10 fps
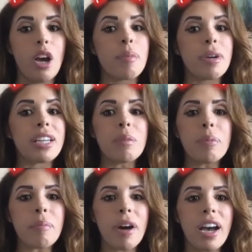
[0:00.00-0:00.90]
But keep
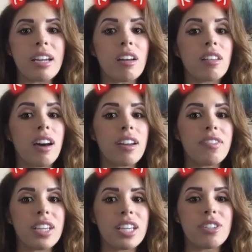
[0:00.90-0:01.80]
in mind, a lot of
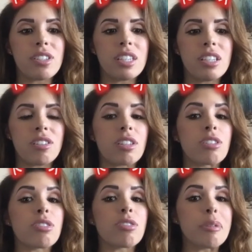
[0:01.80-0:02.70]
agencies are
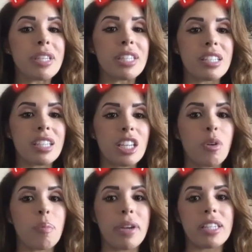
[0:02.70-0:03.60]
extremely successful
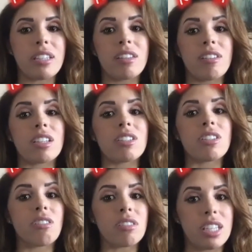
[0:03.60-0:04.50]
based on their
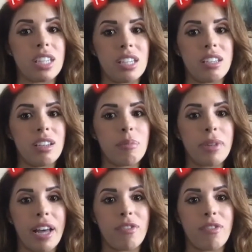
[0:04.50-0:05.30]
consulting platform.